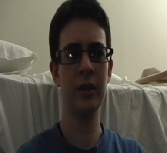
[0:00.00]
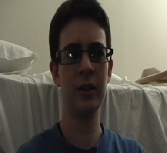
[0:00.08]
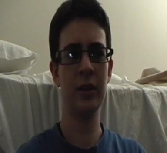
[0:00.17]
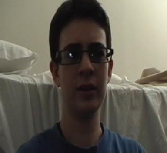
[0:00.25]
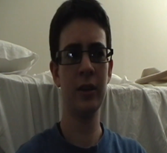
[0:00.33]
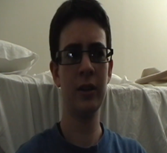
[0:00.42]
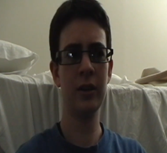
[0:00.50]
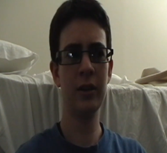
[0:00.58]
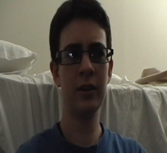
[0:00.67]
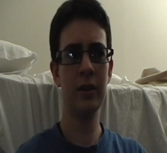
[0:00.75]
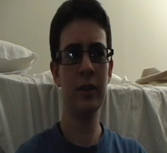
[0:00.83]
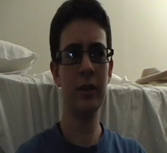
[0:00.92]

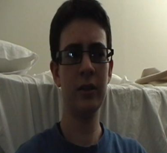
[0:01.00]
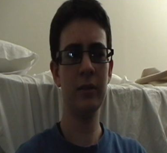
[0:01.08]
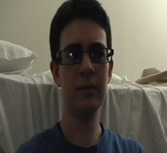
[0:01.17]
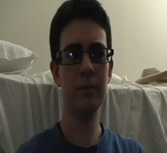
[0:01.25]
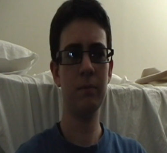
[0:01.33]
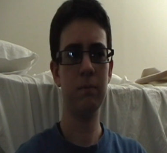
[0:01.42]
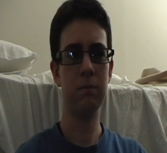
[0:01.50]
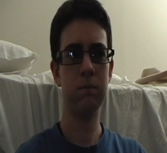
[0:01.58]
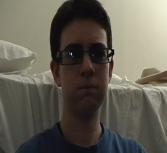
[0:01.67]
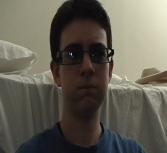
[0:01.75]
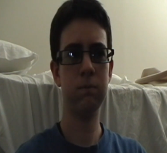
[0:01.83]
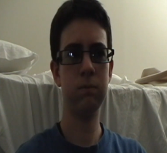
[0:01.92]

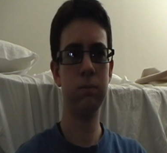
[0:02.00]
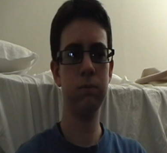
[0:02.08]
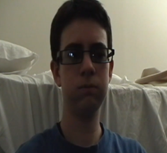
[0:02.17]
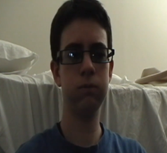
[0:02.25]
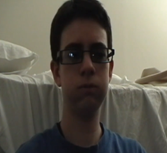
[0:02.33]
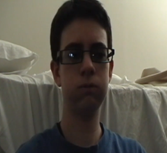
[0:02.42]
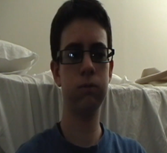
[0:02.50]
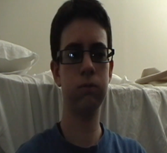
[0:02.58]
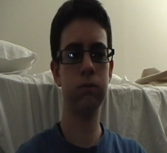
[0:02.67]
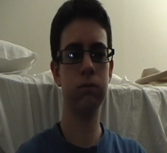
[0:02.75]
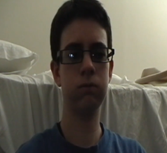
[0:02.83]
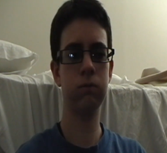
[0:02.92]

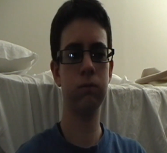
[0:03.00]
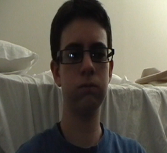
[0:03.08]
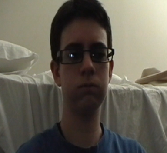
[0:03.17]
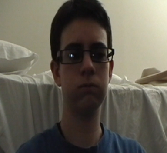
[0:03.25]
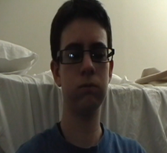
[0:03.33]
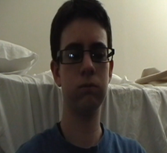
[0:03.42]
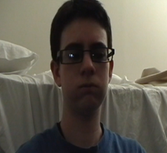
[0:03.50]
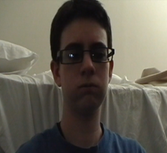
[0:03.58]
[no speech]